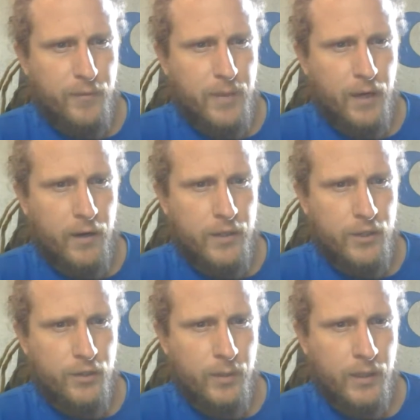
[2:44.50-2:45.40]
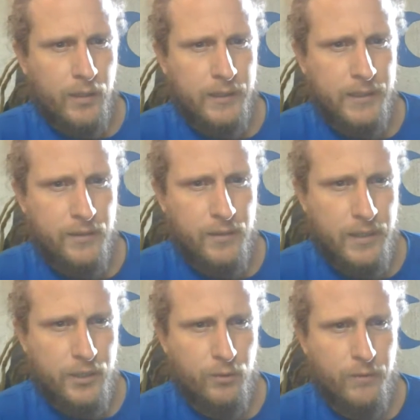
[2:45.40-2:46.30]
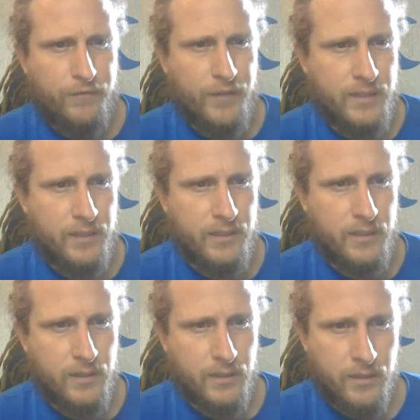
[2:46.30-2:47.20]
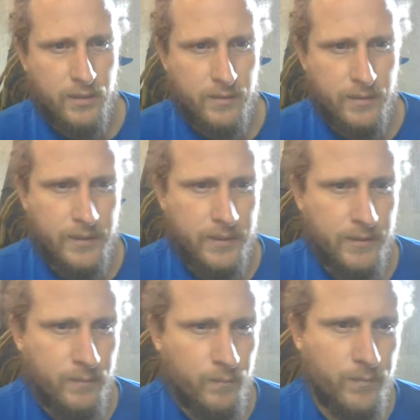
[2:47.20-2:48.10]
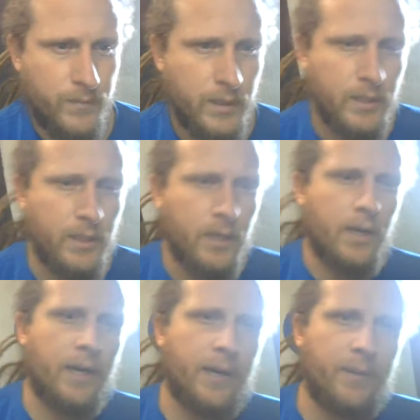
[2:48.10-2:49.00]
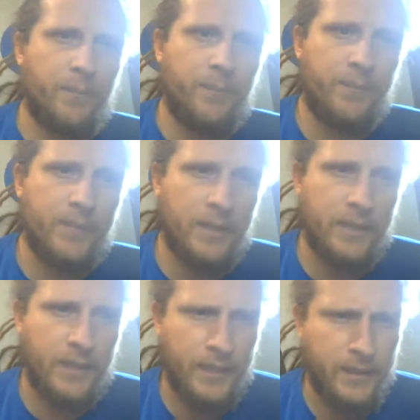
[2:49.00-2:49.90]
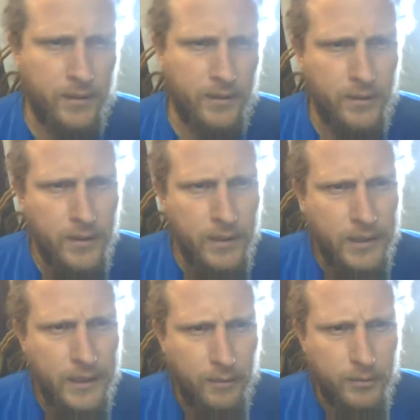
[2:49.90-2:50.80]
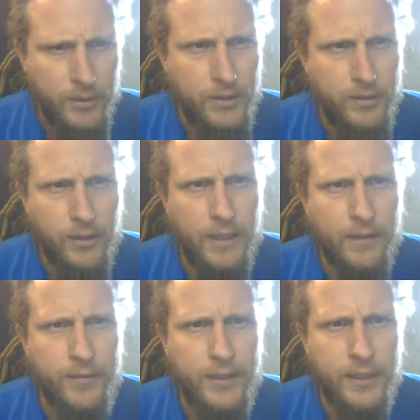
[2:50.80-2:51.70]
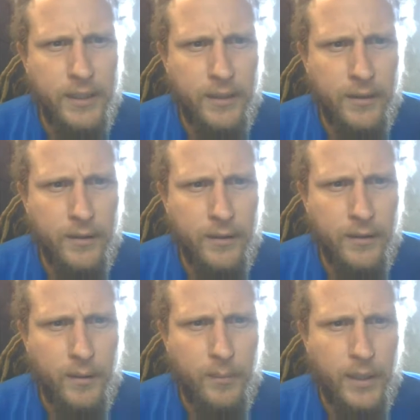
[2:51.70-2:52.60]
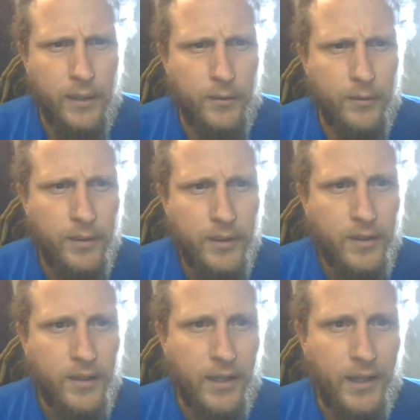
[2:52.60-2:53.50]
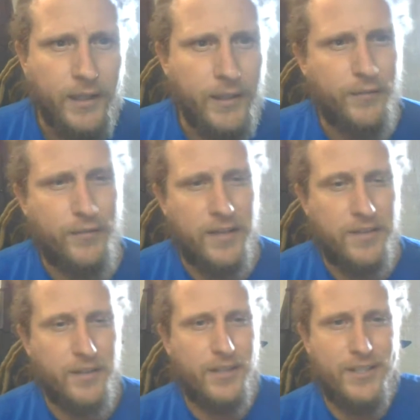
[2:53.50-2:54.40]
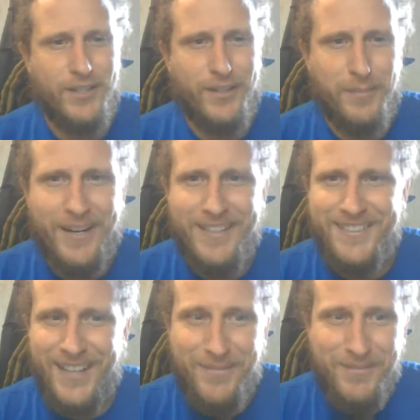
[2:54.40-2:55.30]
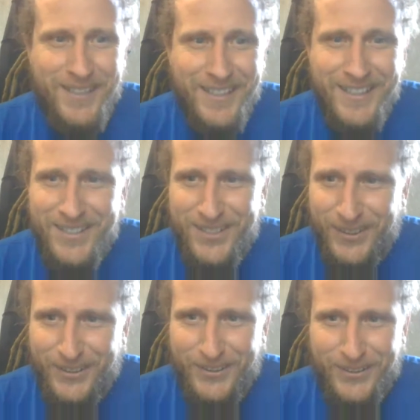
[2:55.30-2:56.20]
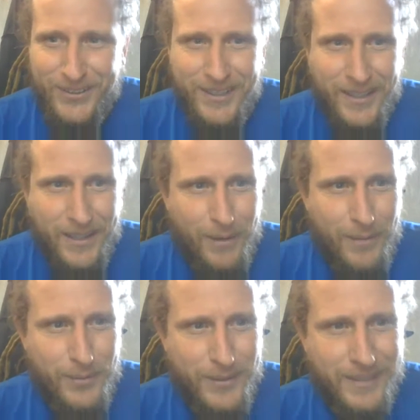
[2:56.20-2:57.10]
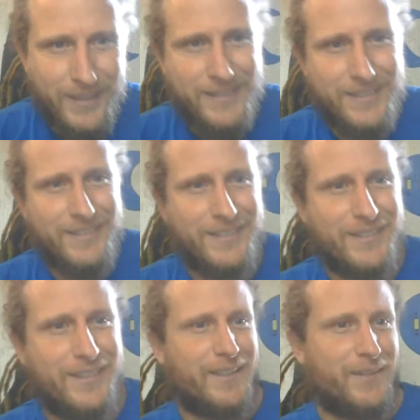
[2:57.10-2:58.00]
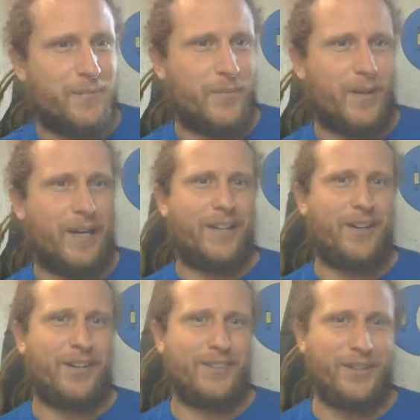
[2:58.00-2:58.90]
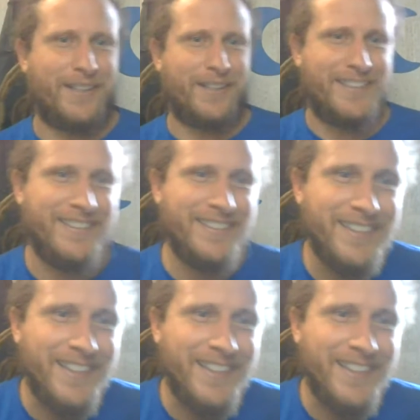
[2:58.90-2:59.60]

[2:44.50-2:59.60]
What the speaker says: PR, ensure we are linked to the issue it fixes. And then, we still have in here about faith increasing repairing time. So I might put that in the ongoing